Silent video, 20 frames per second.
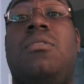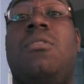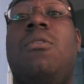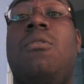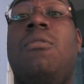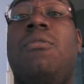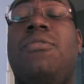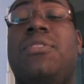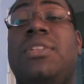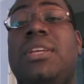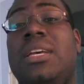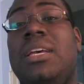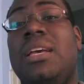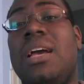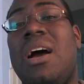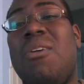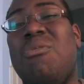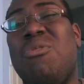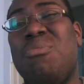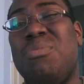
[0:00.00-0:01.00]
Hopefully,
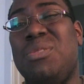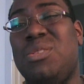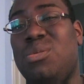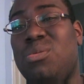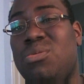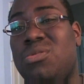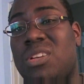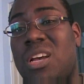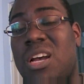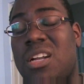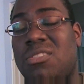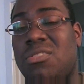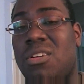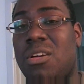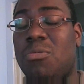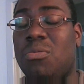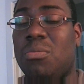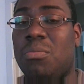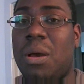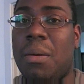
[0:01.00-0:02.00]
I won't be too
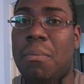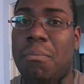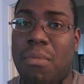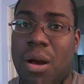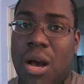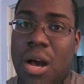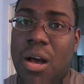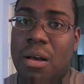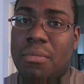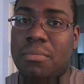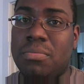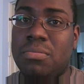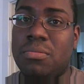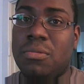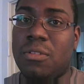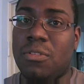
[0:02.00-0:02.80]
sidetracked with my mom.